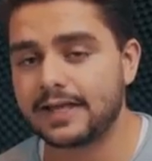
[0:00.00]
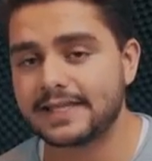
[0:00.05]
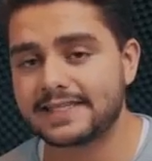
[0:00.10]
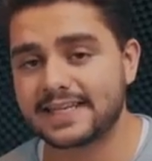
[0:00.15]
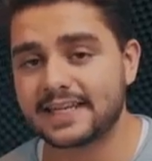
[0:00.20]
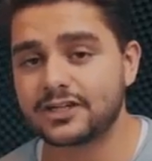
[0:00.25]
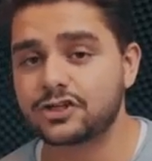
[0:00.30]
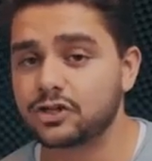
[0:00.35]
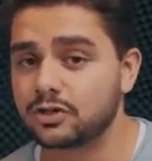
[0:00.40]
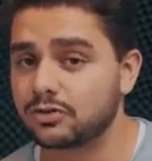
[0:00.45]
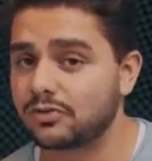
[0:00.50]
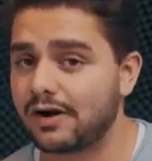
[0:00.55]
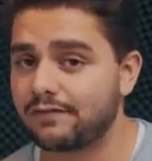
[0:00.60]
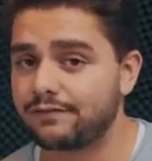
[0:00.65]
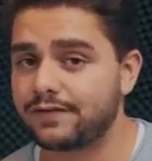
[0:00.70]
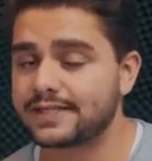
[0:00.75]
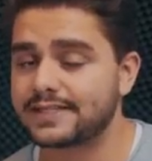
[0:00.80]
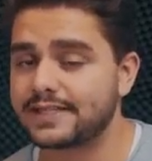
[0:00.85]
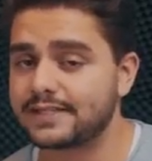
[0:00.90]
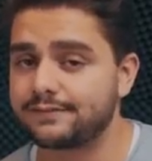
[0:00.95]
Essential
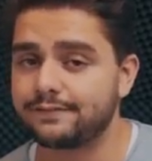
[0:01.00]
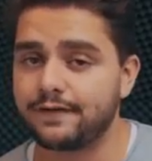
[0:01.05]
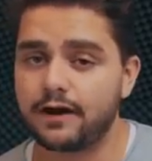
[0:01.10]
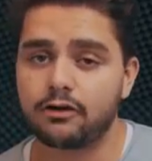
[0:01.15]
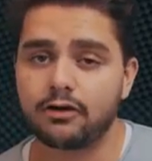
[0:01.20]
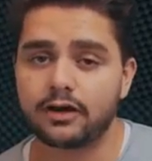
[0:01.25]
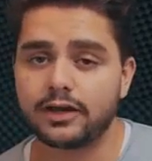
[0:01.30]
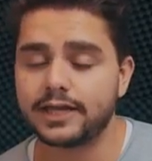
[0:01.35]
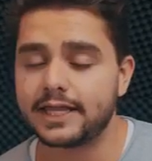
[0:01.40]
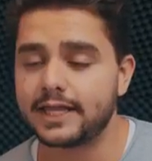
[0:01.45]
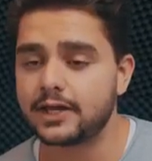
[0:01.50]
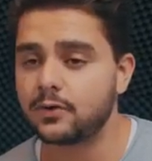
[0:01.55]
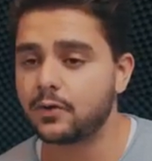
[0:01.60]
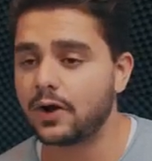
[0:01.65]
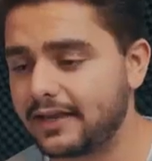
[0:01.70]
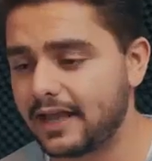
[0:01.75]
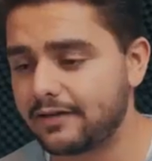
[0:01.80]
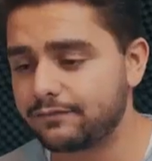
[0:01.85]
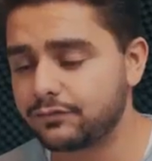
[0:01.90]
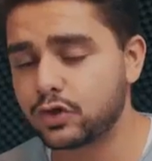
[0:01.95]
Graphics is fairly new
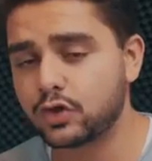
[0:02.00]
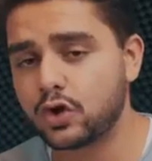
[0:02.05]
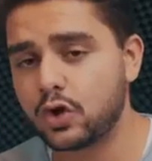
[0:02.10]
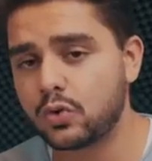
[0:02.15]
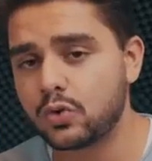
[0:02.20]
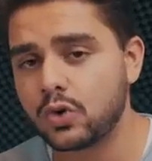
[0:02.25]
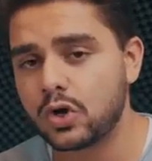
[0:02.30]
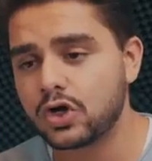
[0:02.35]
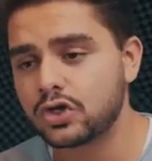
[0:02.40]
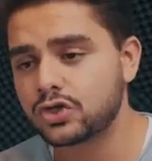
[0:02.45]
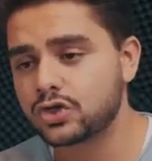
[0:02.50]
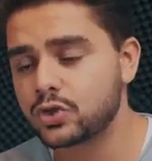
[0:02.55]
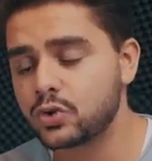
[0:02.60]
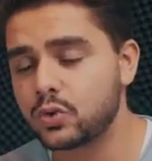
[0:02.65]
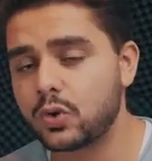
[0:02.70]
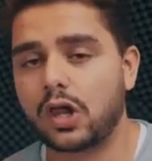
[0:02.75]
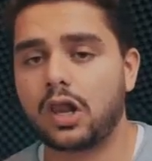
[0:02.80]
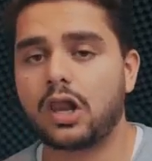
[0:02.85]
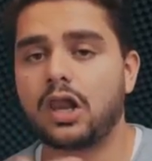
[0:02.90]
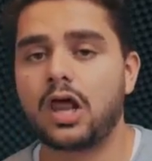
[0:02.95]
and they have to go
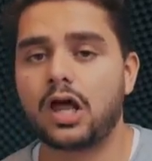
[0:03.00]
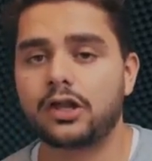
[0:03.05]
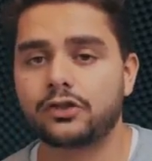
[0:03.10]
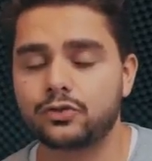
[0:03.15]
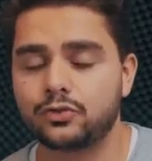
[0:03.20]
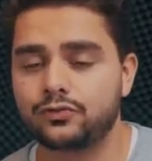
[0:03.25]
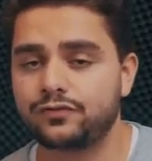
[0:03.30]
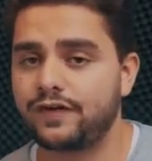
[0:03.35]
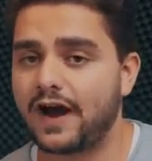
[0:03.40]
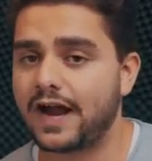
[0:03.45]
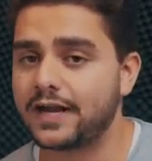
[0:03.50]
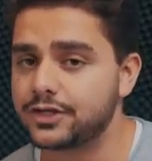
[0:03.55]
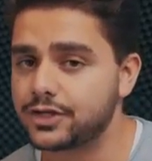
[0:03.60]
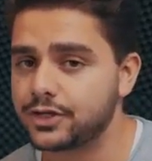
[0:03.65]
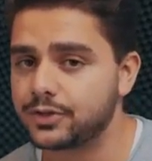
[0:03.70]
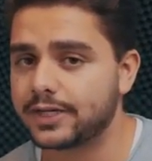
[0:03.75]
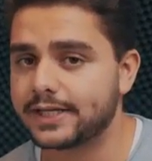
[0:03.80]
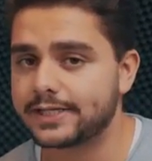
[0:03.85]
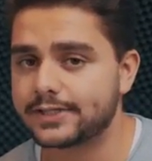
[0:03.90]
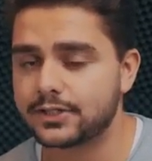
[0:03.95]
through a lot to
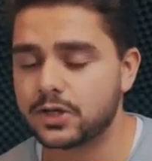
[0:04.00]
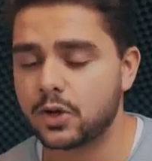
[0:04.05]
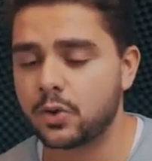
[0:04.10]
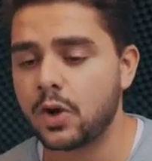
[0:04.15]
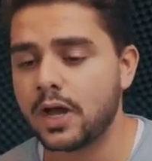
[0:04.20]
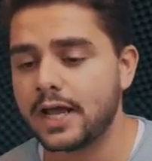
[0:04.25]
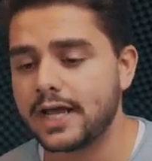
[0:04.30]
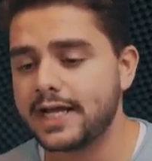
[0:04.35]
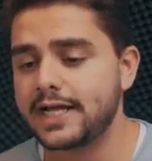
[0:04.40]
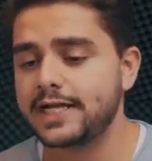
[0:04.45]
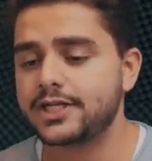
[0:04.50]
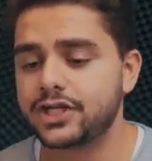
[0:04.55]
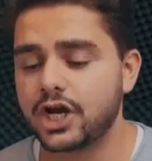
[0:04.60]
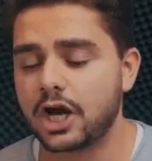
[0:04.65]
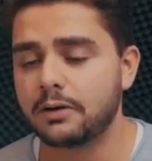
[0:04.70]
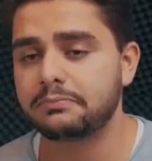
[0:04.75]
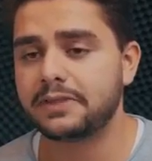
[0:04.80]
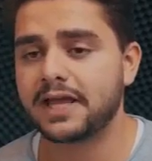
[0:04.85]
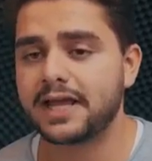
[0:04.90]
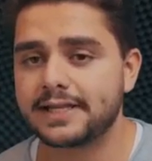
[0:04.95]
fine-tune it. So each
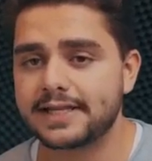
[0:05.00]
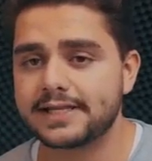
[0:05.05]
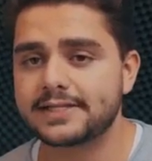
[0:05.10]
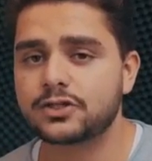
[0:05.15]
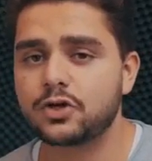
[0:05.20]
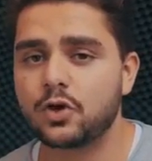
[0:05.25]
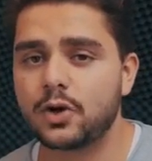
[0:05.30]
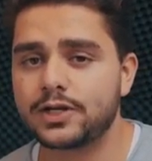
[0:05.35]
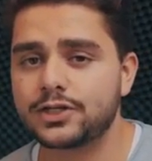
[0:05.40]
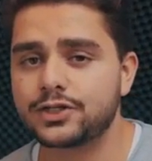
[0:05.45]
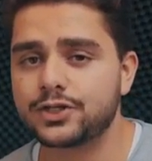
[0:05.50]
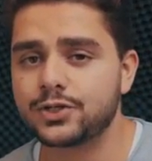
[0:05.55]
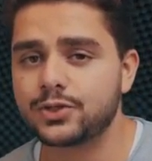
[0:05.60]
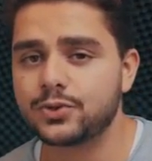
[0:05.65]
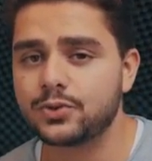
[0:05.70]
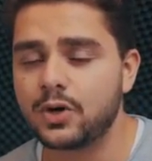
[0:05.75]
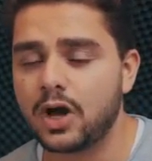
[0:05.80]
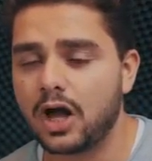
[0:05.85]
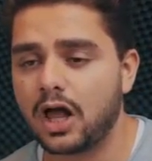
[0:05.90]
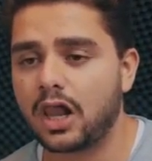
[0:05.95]
update is going
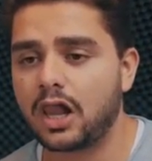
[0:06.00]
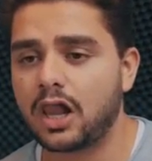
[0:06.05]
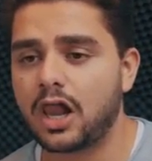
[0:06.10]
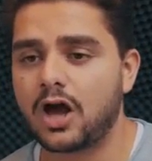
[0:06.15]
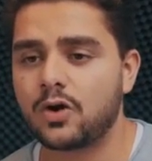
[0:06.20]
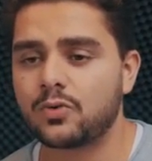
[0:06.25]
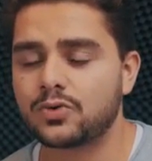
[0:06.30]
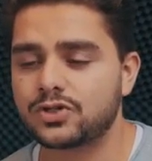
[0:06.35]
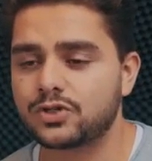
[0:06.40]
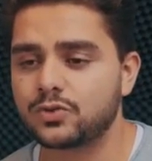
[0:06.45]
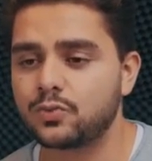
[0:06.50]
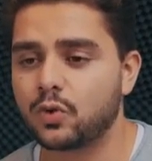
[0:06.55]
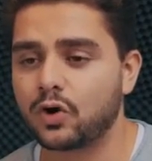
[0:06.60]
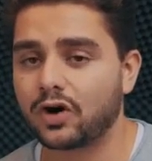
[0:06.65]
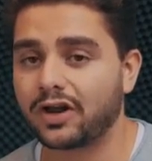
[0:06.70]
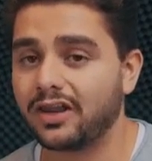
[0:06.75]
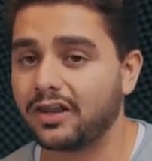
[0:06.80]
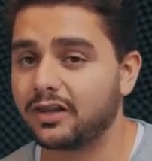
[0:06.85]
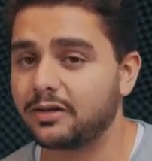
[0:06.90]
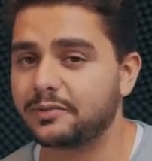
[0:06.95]
to allow us to
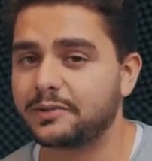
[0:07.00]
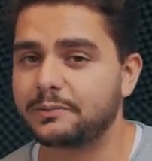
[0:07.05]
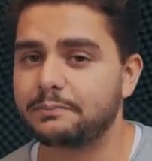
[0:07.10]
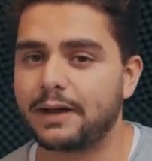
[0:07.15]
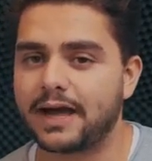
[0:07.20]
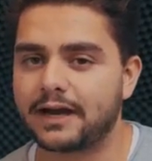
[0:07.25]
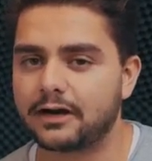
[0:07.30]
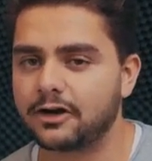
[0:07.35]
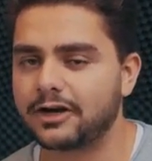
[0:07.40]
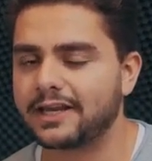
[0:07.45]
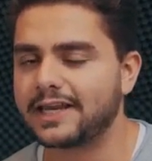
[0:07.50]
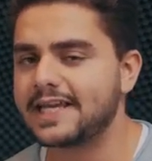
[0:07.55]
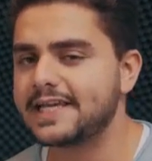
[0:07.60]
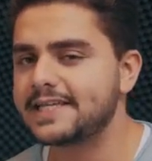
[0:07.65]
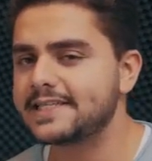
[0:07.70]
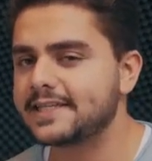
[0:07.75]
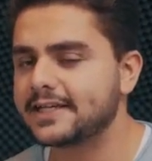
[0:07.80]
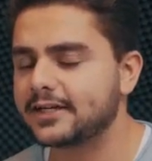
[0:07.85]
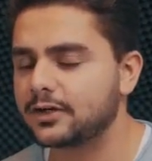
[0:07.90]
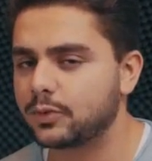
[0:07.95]
work a little bit better and
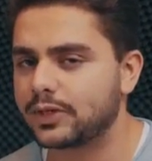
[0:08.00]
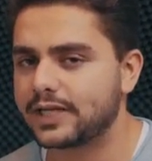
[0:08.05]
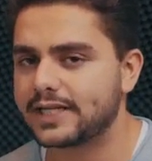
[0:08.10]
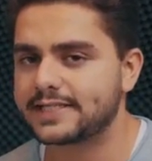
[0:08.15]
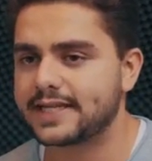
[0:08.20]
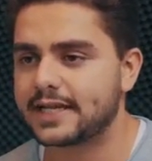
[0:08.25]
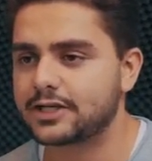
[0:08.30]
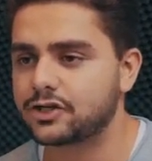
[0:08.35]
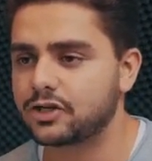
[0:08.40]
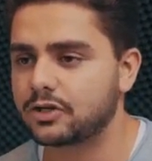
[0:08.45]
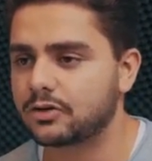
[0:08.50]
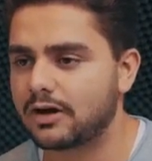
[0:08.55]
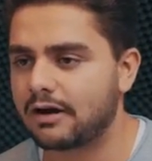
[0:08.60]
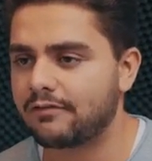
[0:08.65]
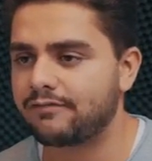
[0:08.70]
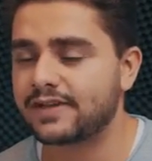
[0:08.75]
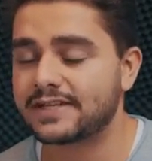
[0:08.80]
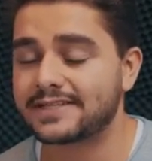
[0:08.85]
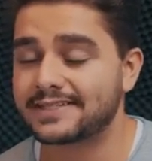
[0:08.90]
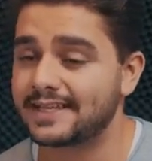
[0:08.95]
easier with Essential
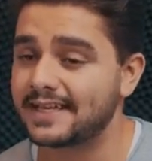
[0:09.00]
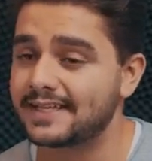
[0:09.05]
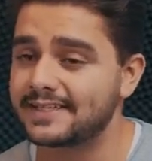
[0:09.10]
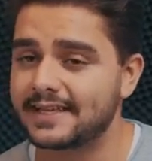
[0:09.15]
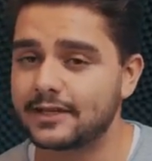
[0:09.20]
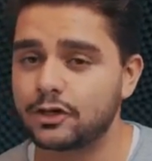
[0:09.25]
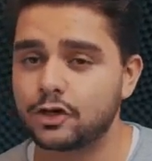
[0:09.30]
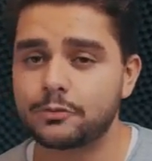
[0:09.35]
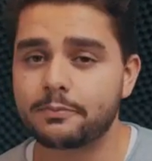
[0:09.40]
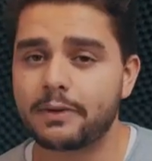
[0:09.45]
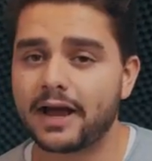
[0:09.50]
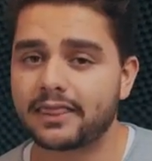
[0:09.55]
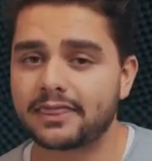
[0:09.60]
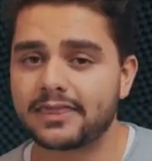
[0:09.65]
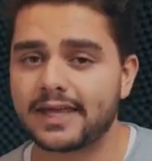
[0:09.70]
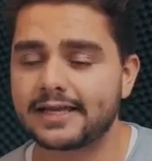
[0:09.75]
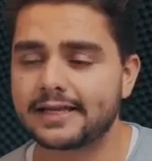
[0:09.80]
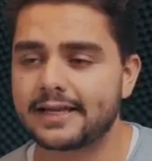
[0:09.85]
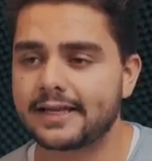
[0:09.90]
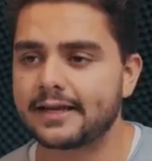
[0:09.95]
Graphics. Things that you might
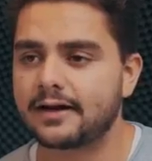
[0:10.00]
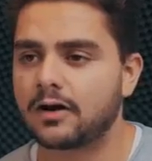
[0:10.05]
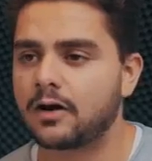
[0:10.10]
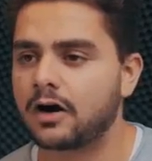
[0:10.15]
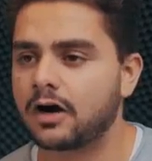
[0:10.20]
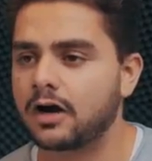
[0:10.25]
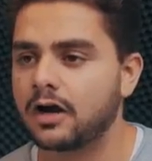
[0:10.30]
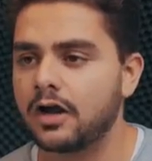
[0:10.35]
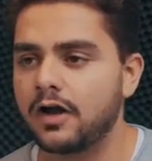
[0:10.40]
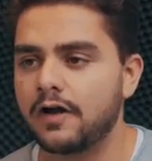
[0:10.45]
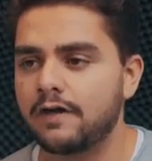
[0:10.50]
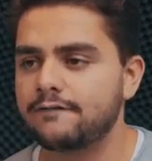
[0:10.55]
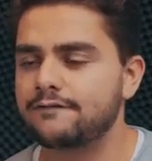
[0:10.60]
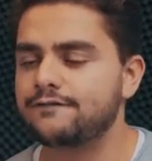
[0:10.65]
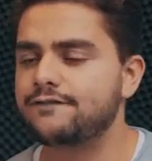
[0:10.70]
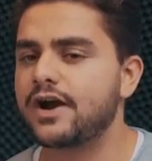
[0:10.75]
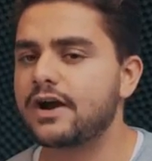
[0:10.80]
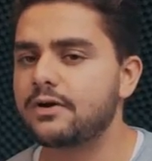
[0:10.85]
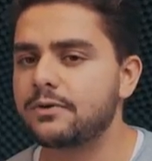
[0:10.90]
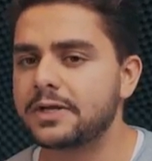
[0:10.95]
think that are
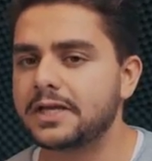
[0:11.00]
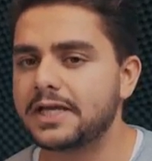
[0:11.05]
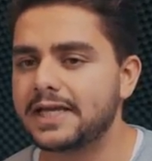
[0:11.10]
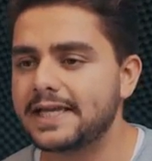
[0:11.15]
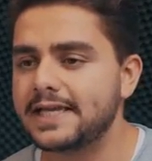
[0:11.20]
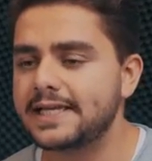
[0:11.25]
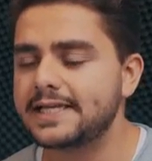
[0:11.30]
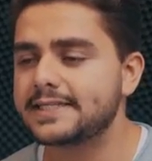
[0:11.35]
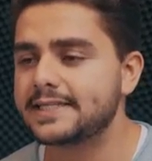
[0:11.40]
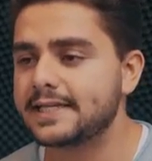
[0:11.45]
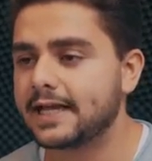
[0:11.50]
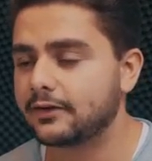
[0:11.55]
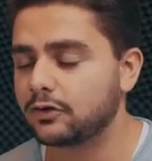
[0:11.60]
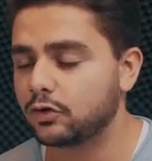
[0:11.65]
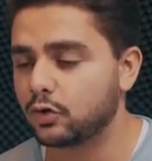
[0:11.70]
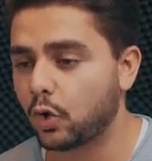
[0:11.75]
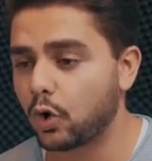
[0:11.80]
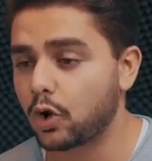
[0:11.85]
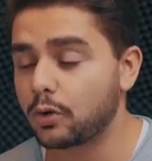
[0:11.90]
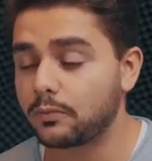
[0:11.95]
very easy
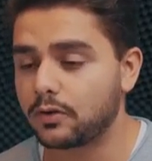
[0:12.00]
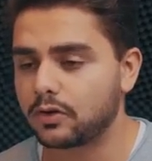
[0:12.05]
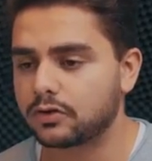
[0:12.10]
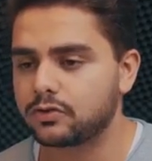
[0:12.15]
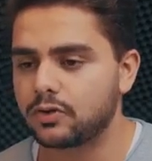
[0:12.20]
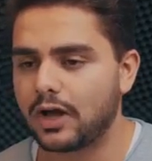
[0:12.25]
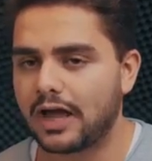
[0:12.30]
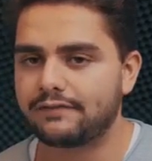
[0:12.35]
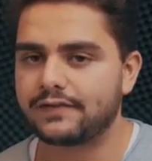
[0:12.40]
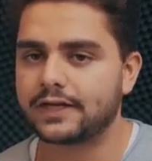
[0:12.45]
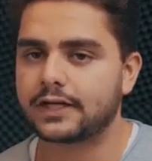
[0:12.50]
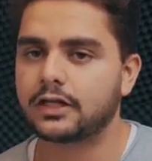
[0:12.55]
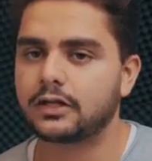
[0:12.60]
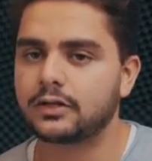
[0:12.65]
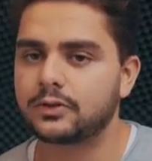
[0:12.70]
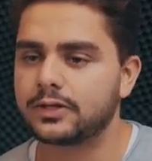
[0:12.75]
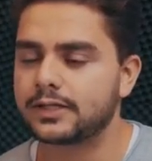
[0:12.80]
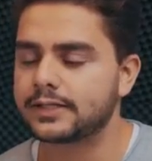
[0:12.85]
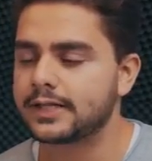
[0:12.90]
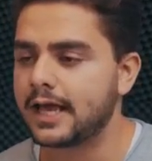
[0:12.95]
and normal to have
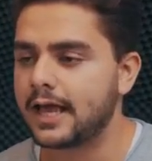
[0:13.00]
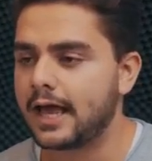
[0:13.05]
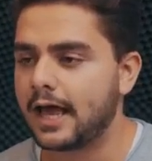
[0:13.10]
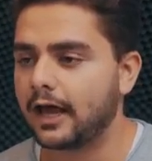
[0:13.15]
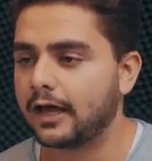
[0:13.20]
included,